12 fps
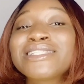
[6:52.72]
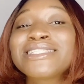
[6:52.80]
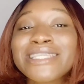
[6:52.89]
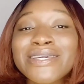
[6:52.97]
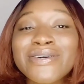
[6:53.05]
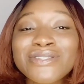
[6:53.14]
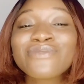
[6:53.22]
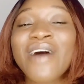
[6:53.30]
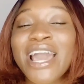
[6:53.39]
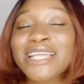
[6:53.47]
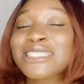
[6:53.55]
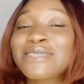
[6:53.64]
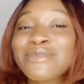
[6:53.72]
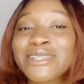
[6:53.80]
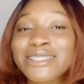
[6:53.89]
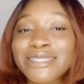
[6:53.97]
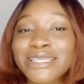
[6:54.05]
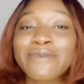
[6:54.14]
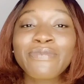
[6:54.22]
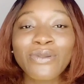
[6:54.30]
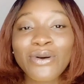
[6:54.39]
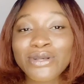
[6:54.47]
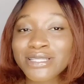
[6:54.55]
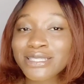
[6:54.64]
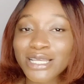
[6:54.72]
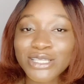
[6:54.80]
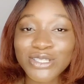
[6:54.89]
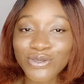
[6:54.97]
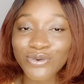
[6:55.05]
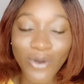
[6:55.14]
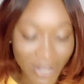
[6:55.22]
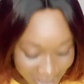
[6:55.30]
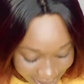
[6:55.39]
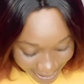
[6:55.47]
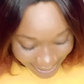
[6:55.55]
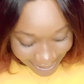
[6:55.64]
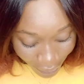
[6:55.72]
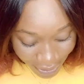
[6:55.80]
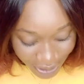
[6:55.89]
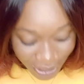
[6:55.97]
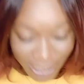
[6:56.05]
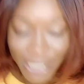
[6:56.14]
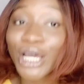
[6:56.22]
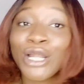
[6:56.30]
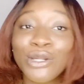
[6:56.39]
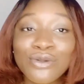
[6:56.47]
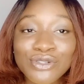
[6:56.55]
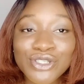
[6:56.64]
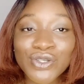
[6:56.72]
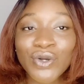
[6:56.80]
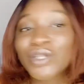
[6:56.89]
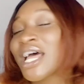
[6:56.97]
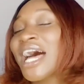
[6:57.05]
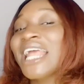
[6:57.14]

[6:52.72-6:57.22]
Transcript: Teals Vitamin C plus Citrus body lotion.